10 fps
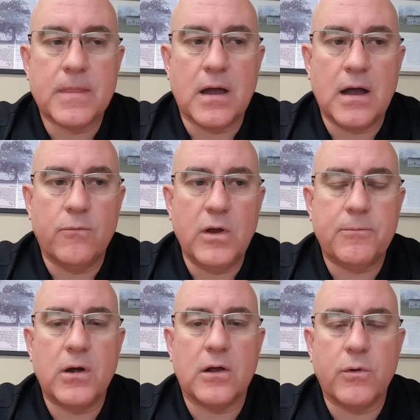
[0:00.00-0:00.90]
We
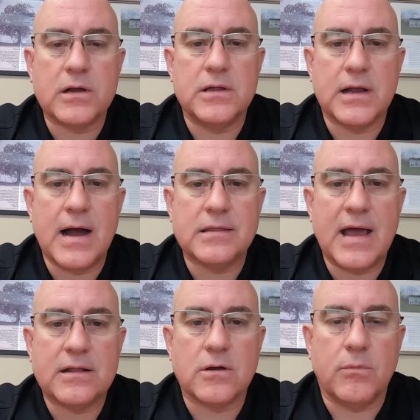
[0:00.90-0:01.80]
pretty quickly got
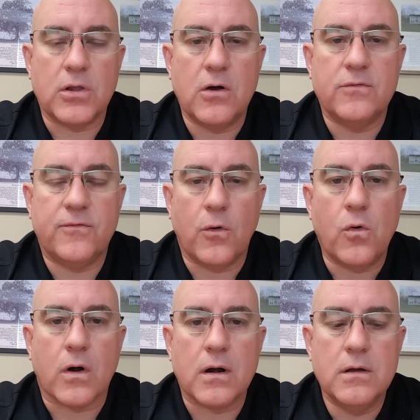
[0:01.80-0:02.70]
that to below
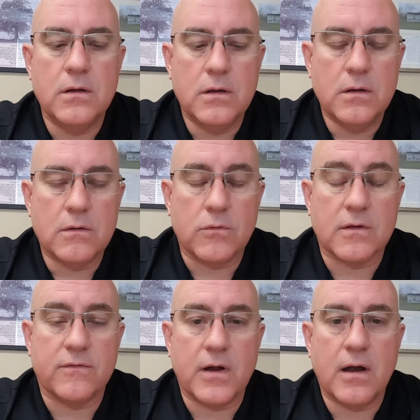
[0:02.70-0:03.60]
4 with
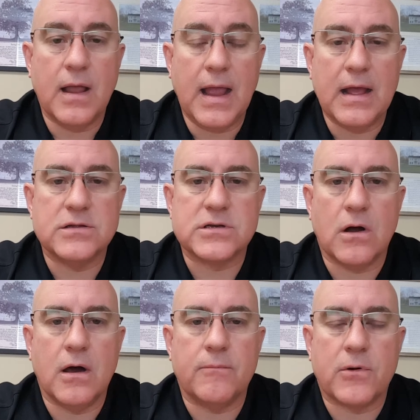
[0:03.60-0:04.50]
a very
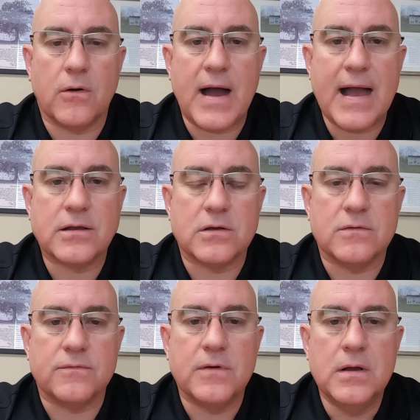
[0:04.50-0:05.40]
hands-on,
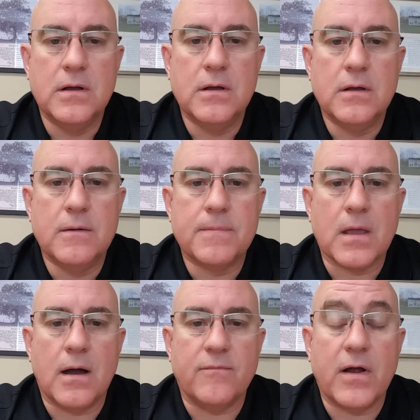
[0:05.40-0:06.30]
proactive,
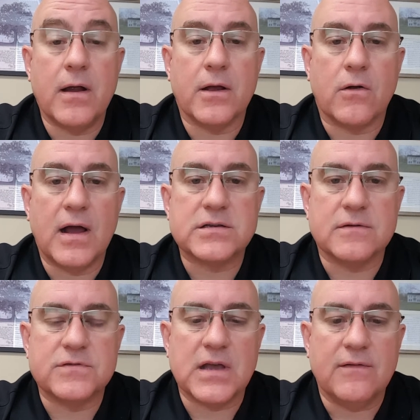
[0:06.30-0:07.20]
very
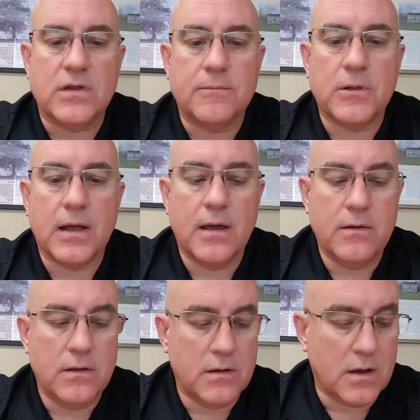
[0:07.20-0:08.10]
aggressive safety
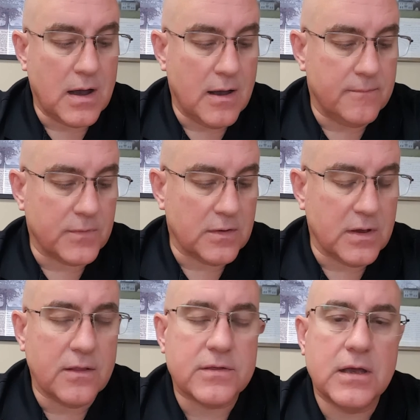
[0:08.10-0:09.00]
plan.
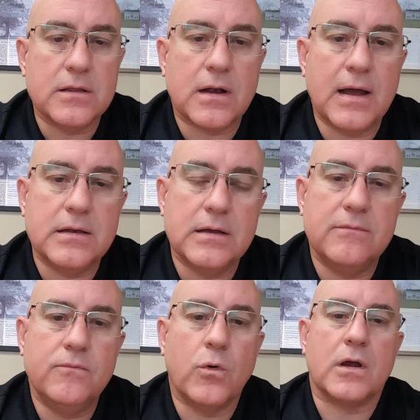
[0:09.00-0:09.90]
The other thing that I
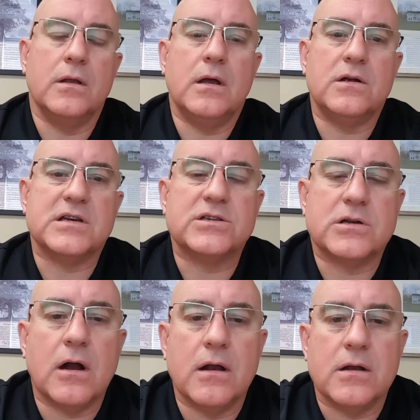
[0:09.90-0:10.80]
did working there is I
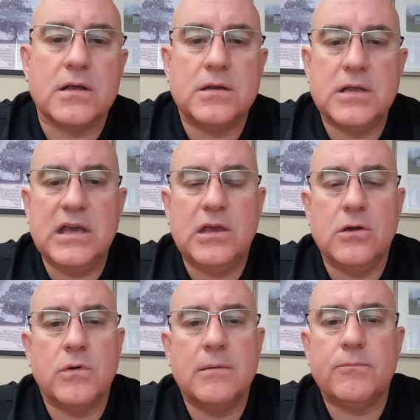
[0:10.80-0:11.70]
started a
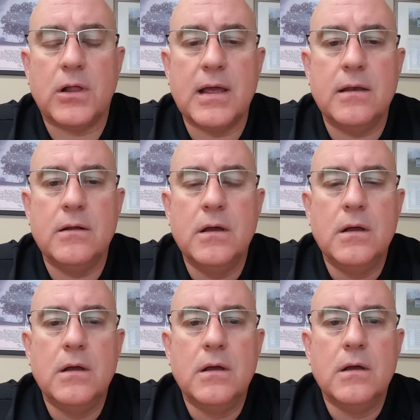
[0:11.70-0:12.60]
TQM plan,
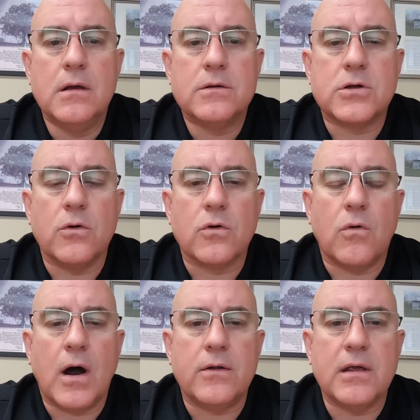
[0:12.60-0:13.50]
Total
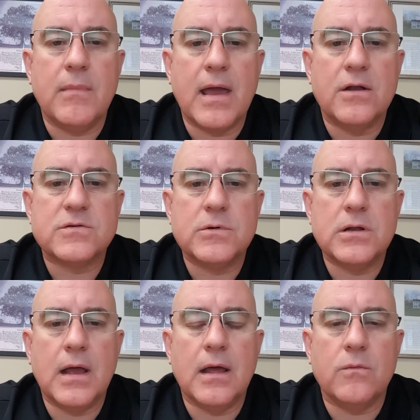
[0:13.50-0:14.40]
Quality
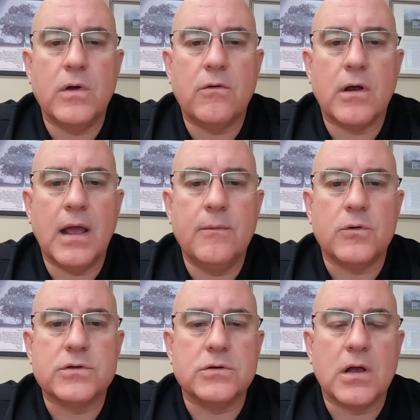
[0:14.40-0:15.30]
Management, and we were
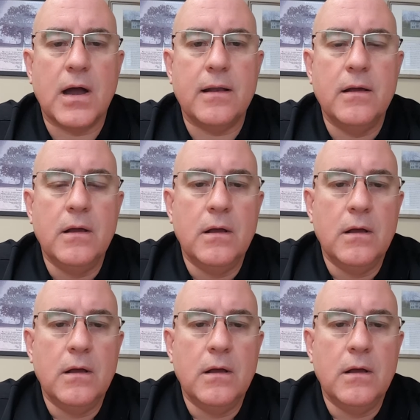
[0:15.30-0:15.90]
able to cut